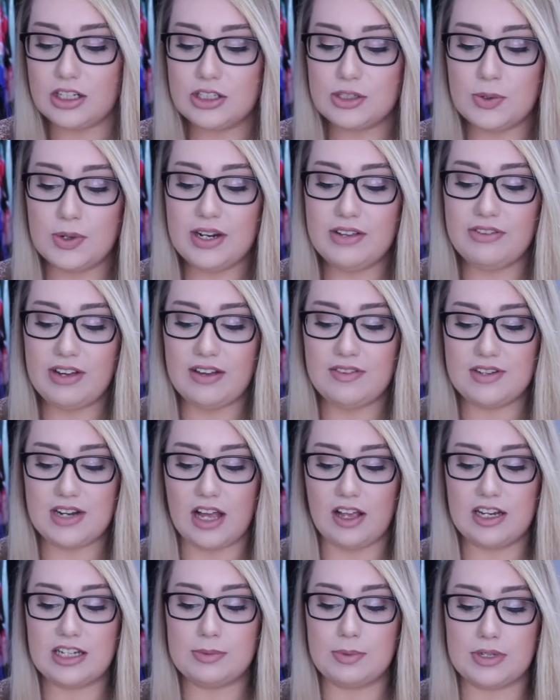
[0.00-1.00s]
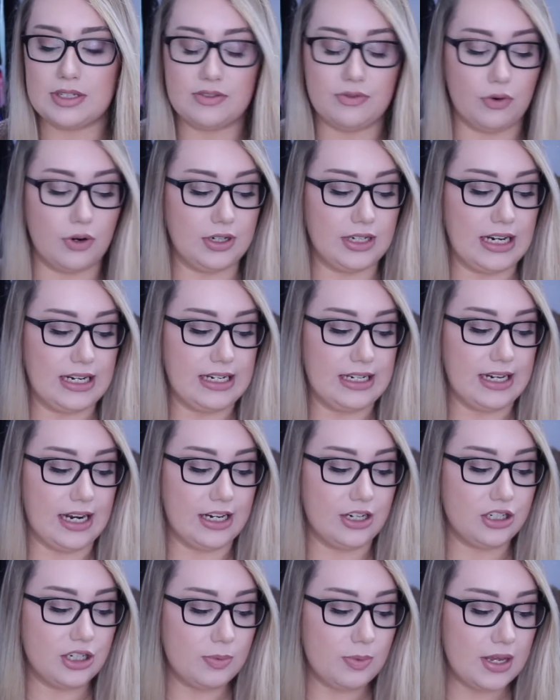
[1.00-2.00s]
twenty-five dollars plus four
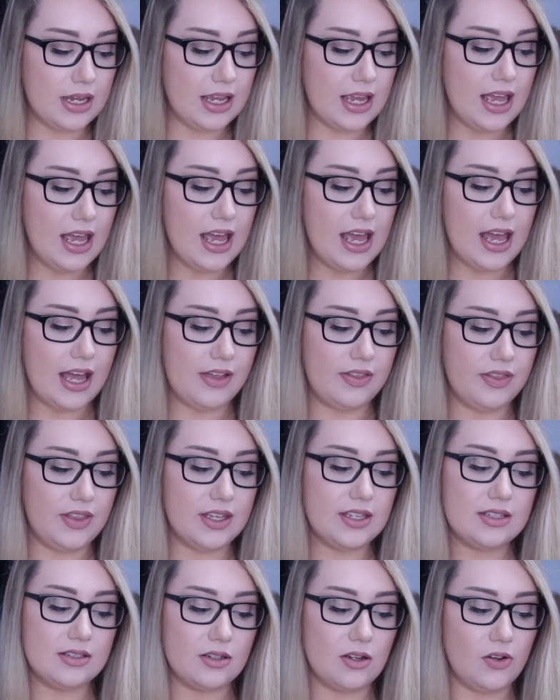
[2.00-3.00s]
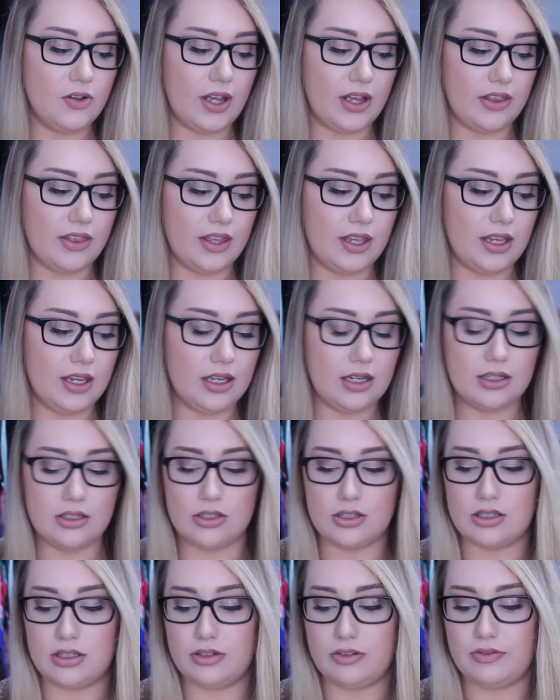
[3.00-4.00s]
ninety-nine shipping, and this sold I think in
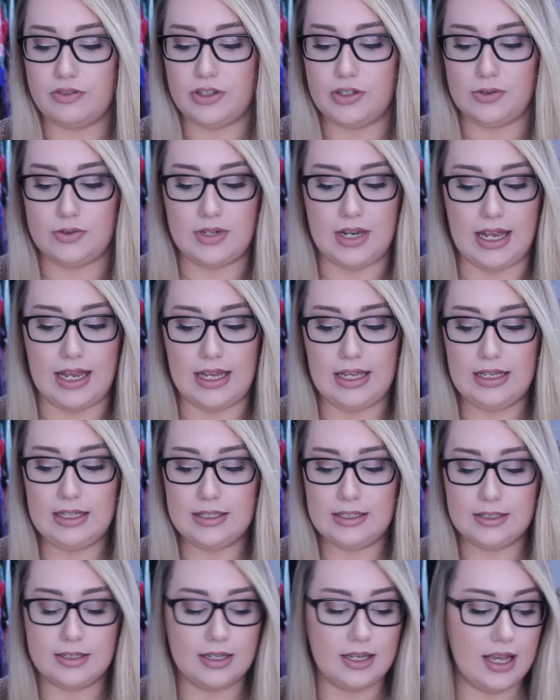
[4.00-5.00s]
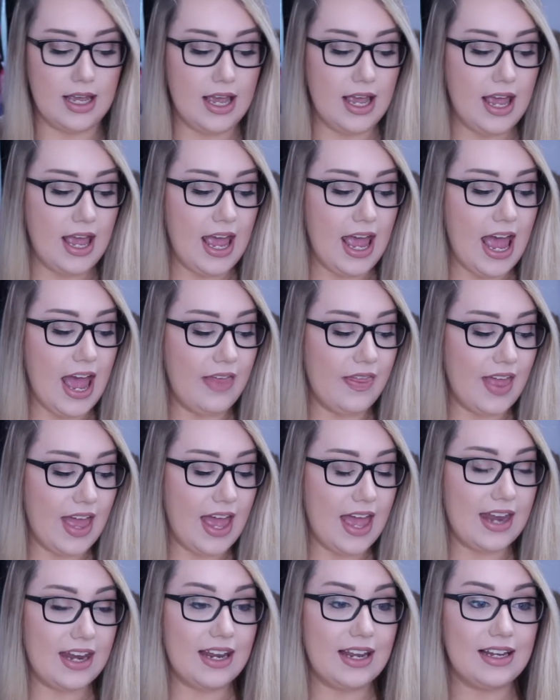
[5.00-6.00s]
just a few days. And
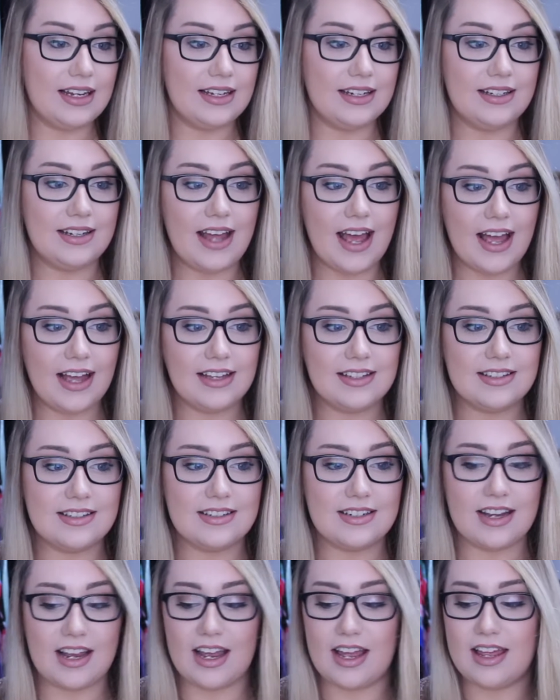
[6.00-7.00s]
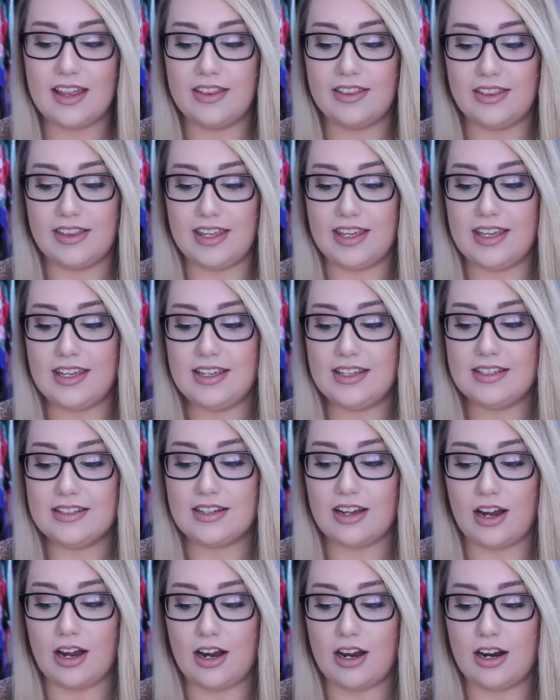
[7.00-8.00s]
then next,
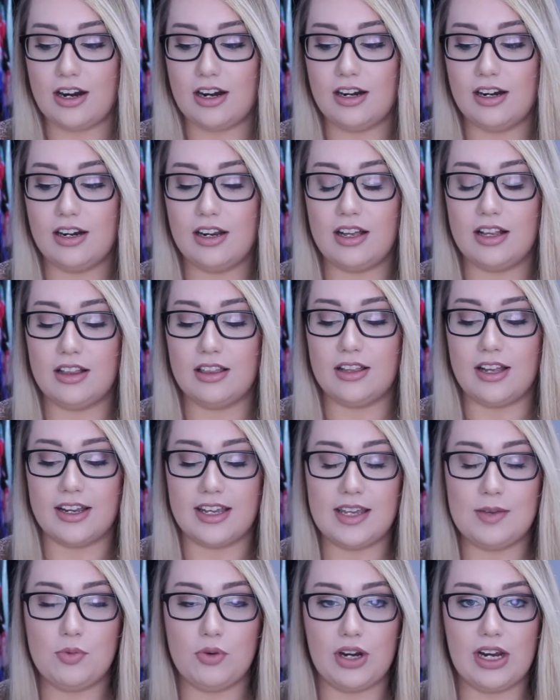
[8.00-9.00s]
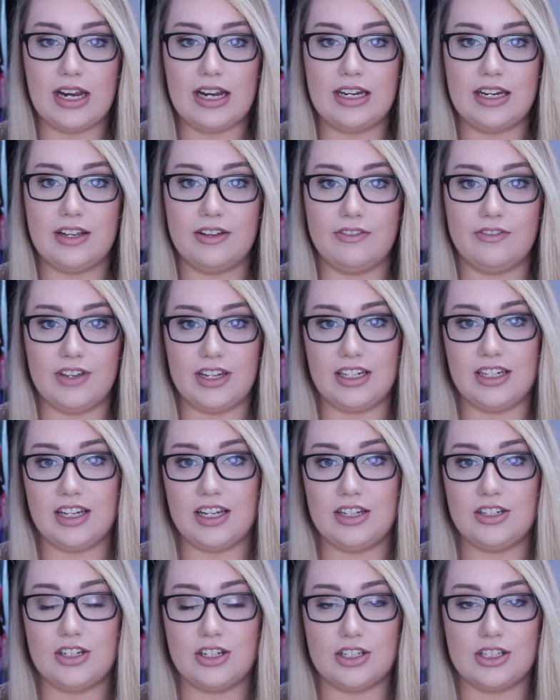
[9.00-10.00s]
these are Lucky Brand
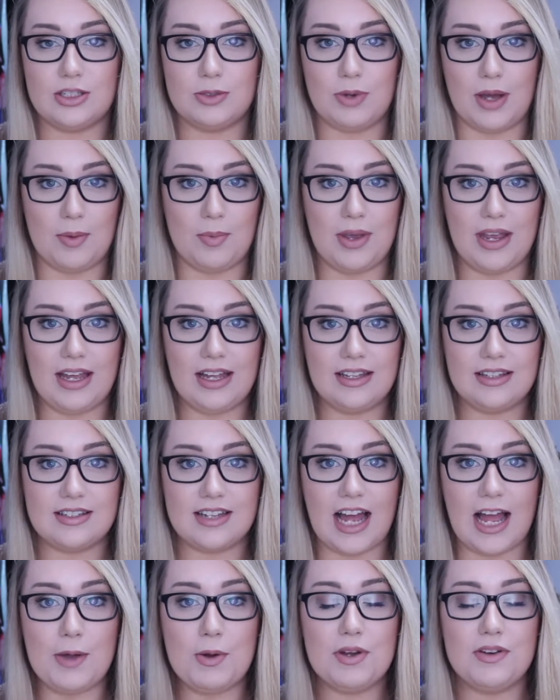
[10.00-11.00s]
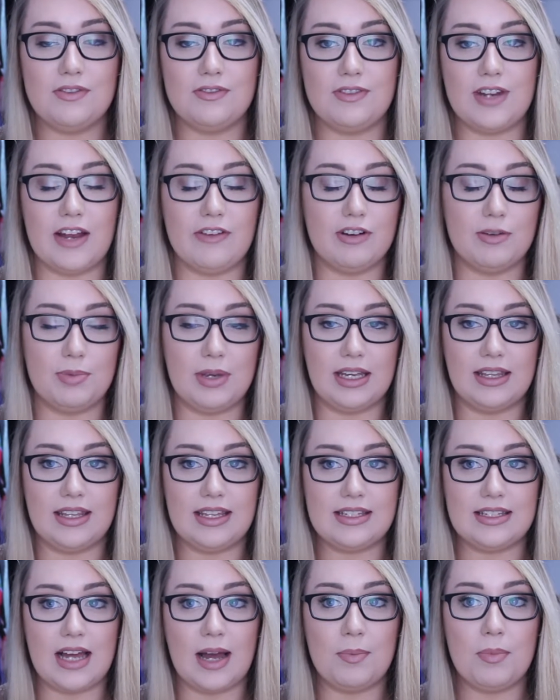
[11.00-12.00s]
vintage sweatpants. I would have never picked
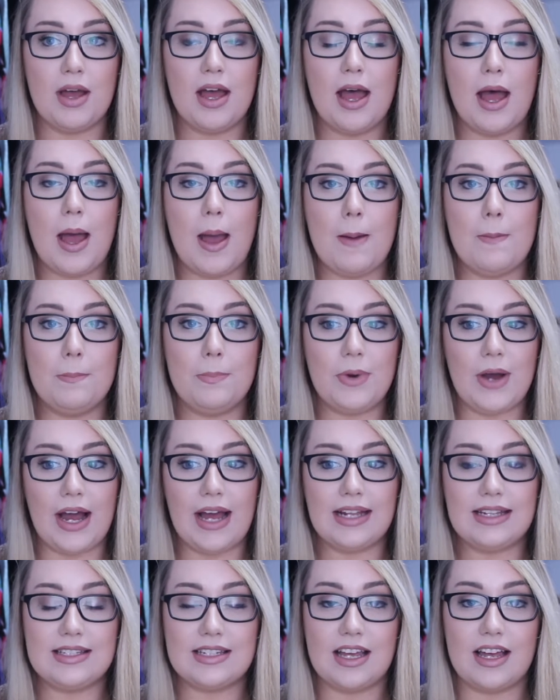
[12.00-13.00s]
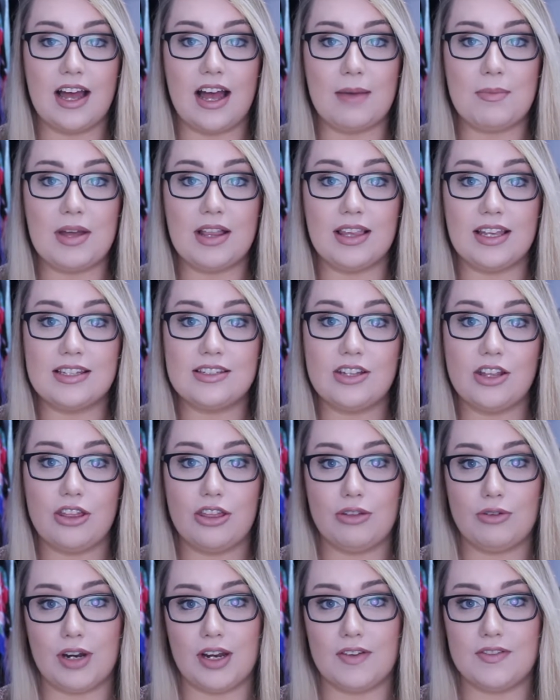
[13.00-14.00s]
these up, but um, Alyssa
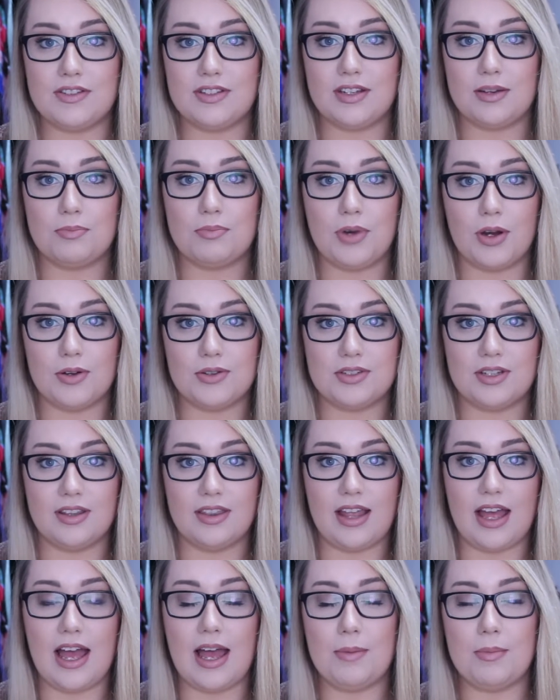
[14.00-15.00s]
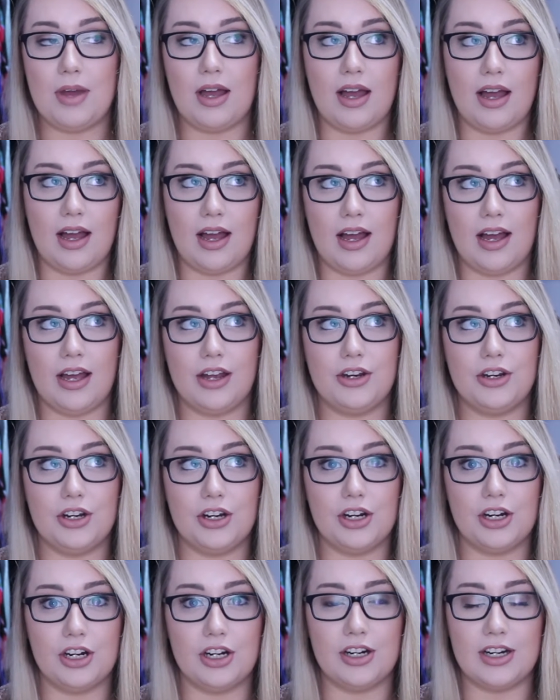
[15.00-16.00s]
Thrifts posted them on
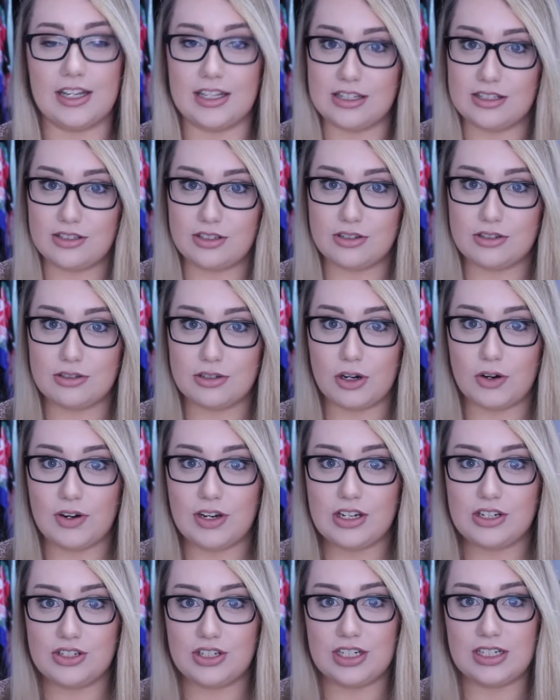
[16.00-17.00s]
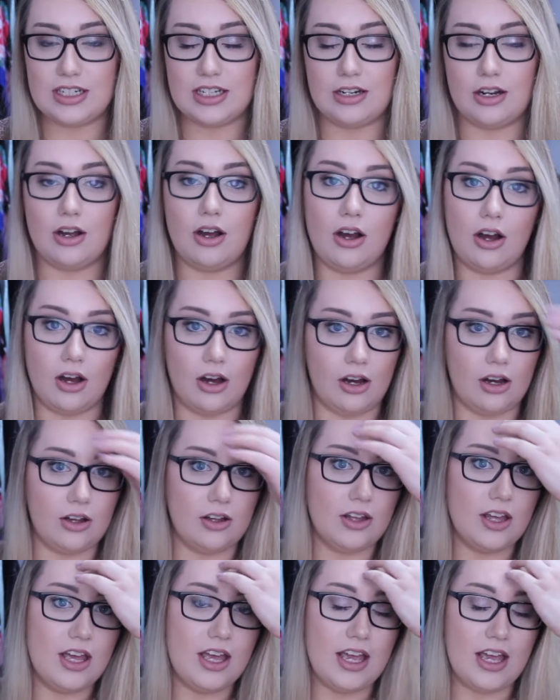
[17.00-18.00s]
her Insta story. She did a
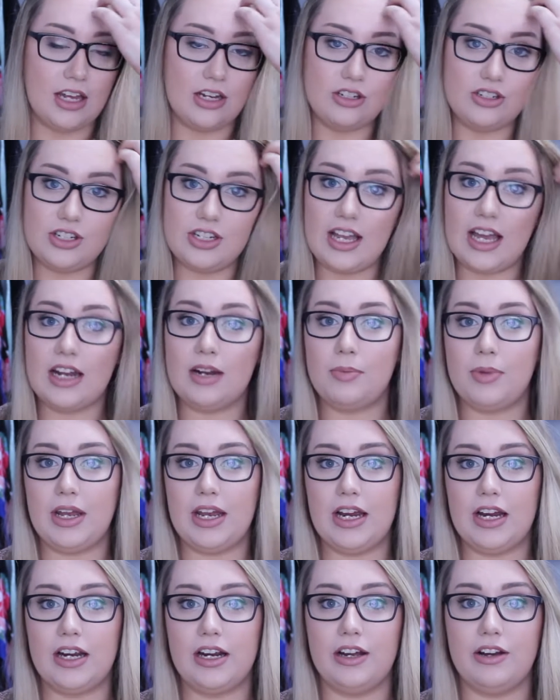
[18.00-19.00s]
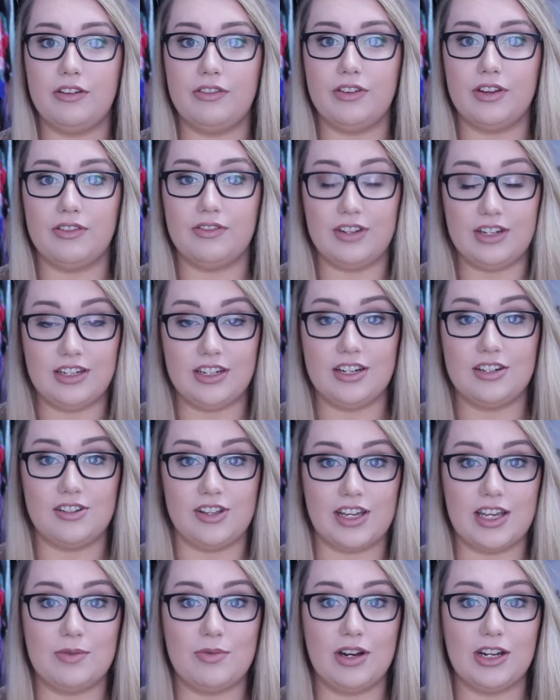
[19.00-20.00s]
haul and she had a pair of vintage
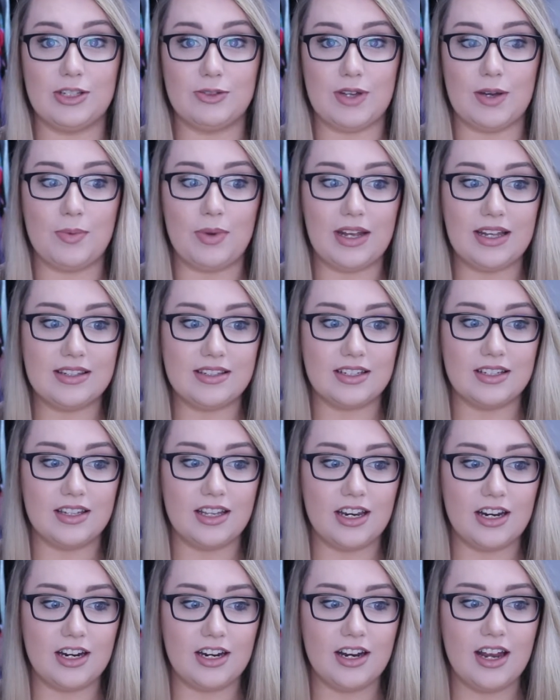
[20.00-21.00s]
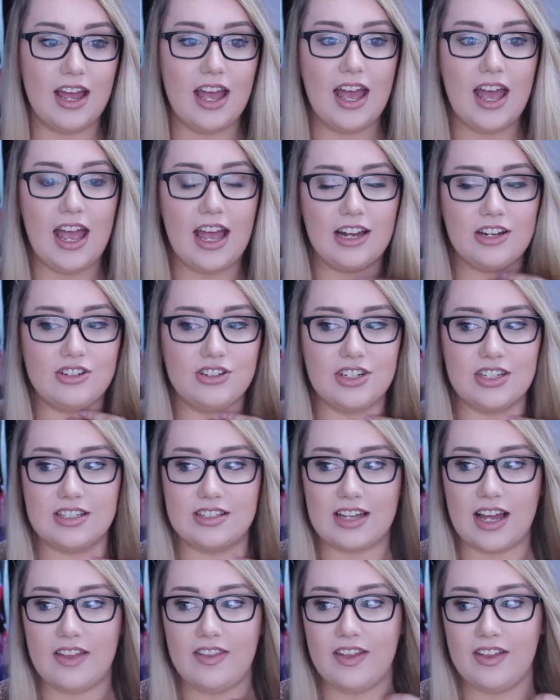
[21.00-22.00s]
Lucky Brand sweatpants in there, and she
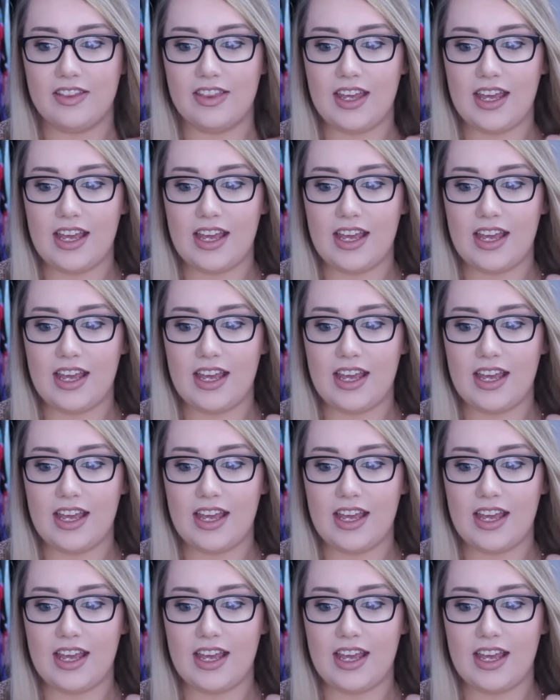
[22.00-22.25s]
said that